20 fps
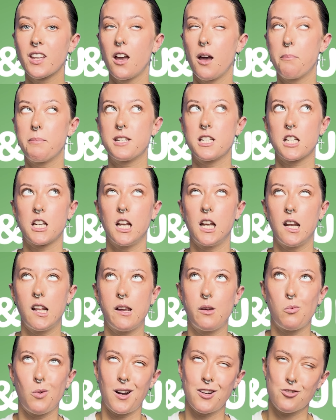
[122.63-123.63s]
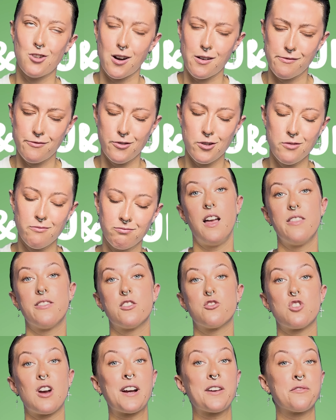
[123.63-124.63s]
particularly white dragon fruit.
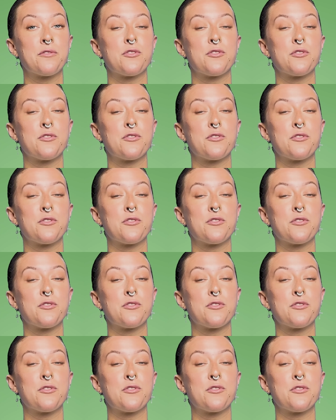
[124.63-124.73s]
The dragon